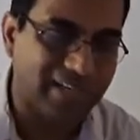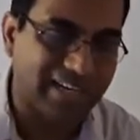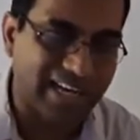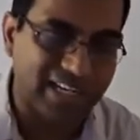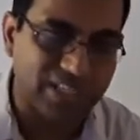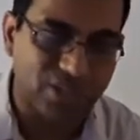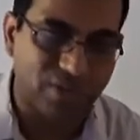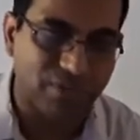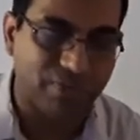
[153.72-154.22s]

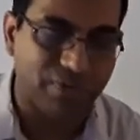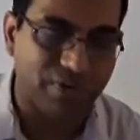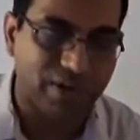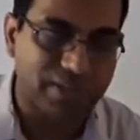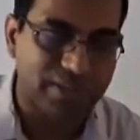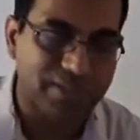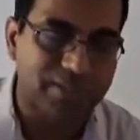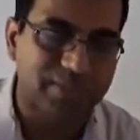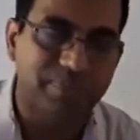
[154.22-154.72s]
class of
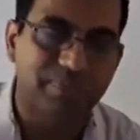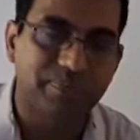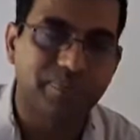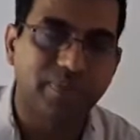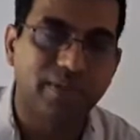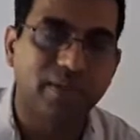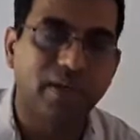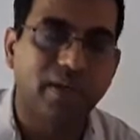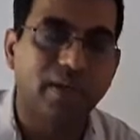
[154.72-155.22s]
drugs,
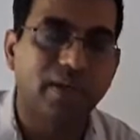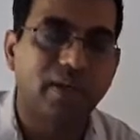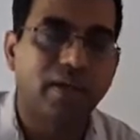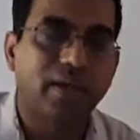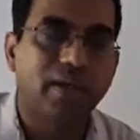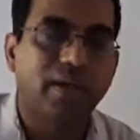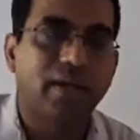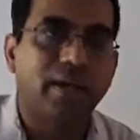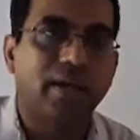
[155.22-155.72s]

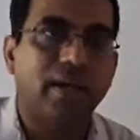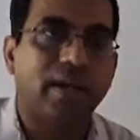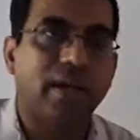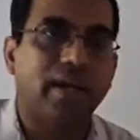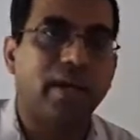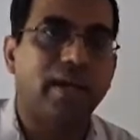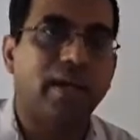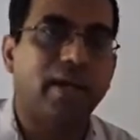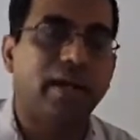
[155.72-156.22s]

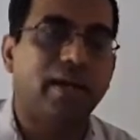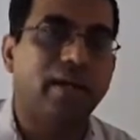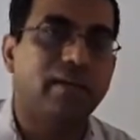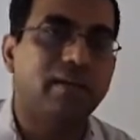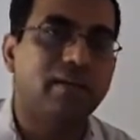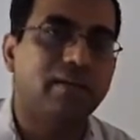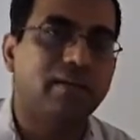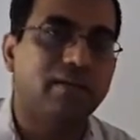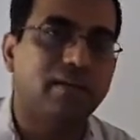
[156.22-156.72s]

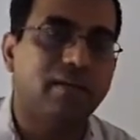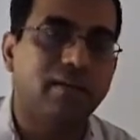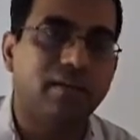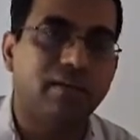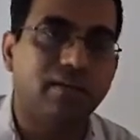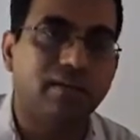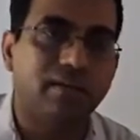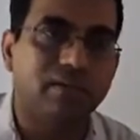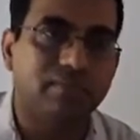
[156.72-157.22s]
and
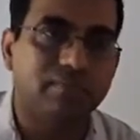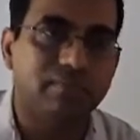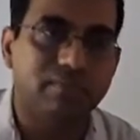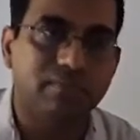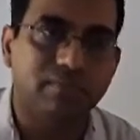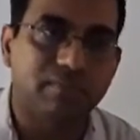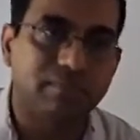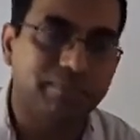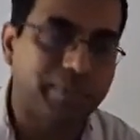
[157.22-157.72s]

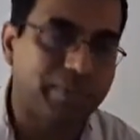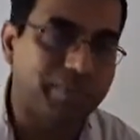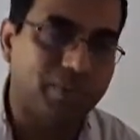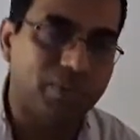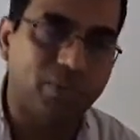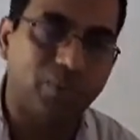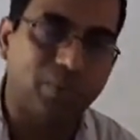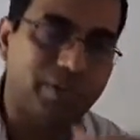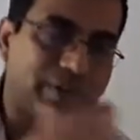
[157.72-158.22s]

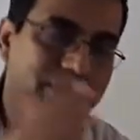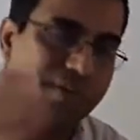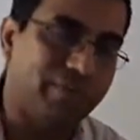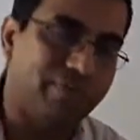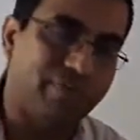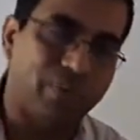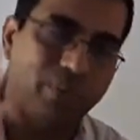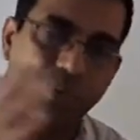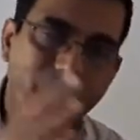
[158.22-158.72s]
people do it in
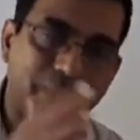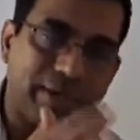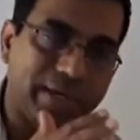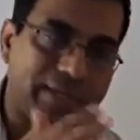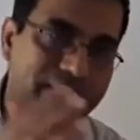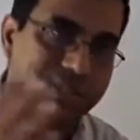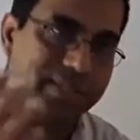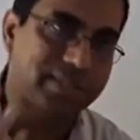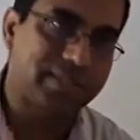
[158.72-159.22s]
different
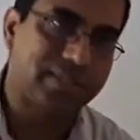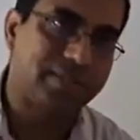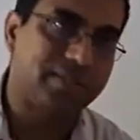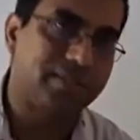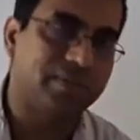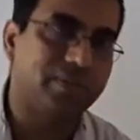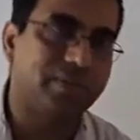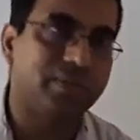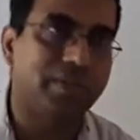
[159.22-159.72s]
ways.
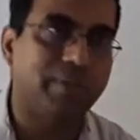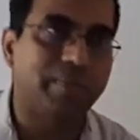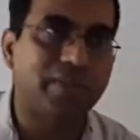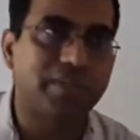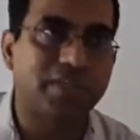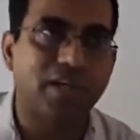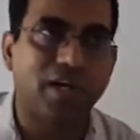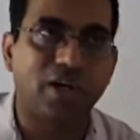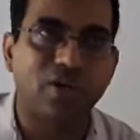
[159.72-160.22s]
They may
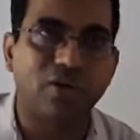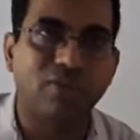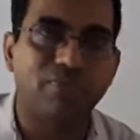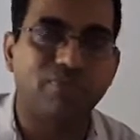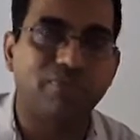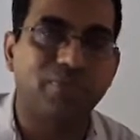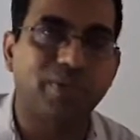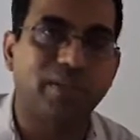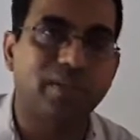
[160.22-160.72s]
start off
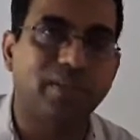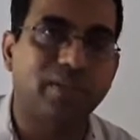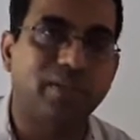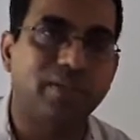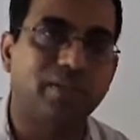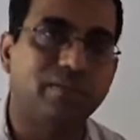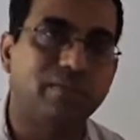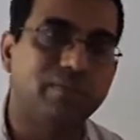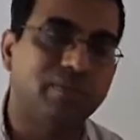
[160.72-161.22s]
with
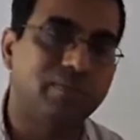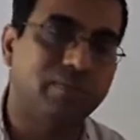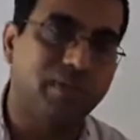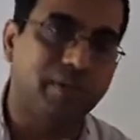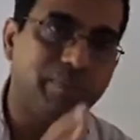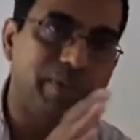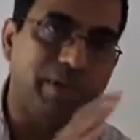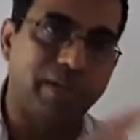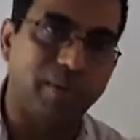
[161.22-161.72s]

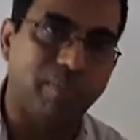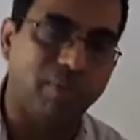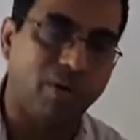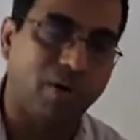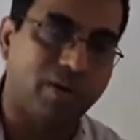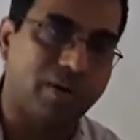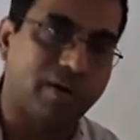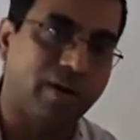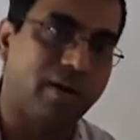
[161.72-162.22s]
a beta
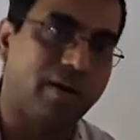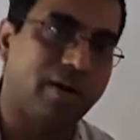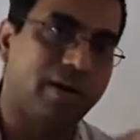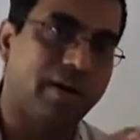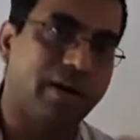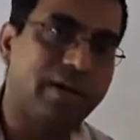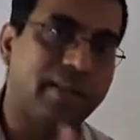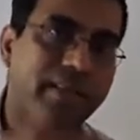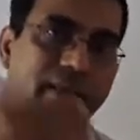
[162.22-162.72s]
blocker
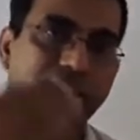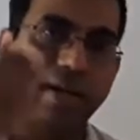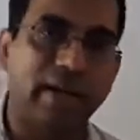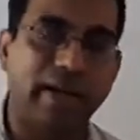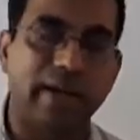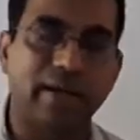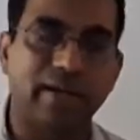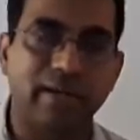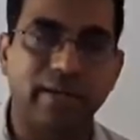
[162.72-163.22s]
and then
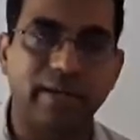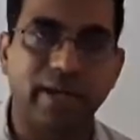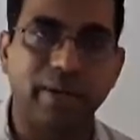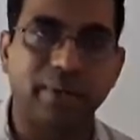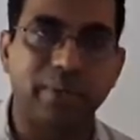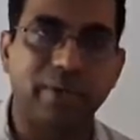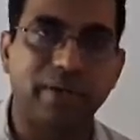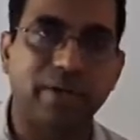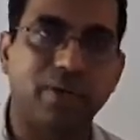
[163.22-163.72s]
add a
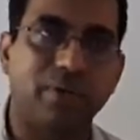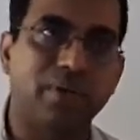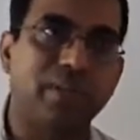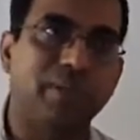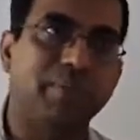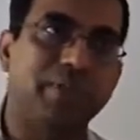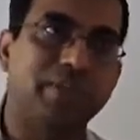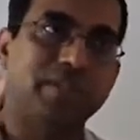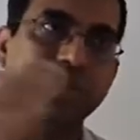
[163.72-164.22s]
diuretic, or
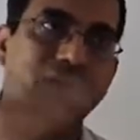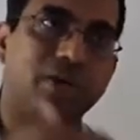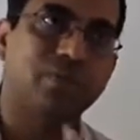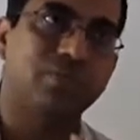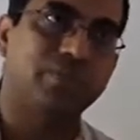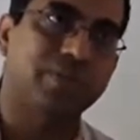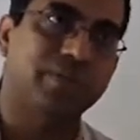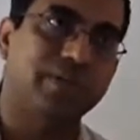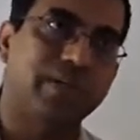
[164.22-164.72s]
they may start
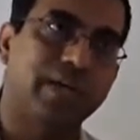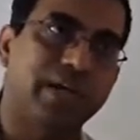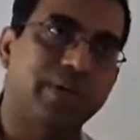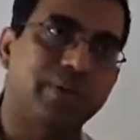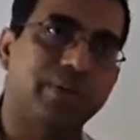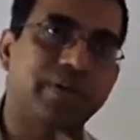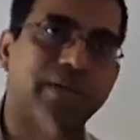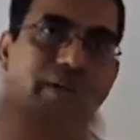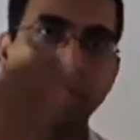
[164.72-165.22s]
off with a
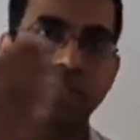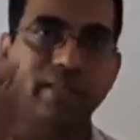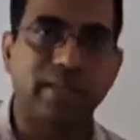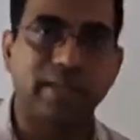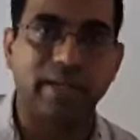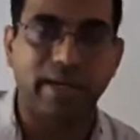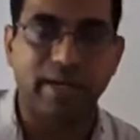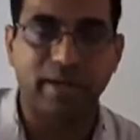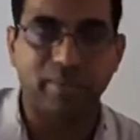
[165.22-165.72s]
diuretic and
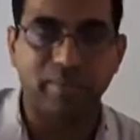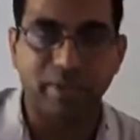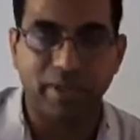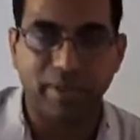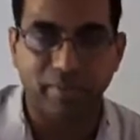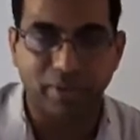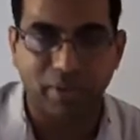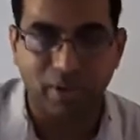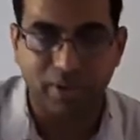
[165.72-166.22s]
then add a
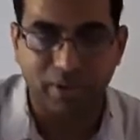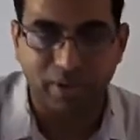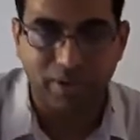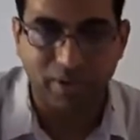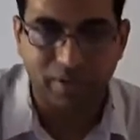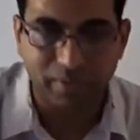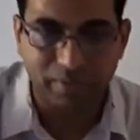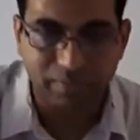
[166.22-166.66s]
beta blocker.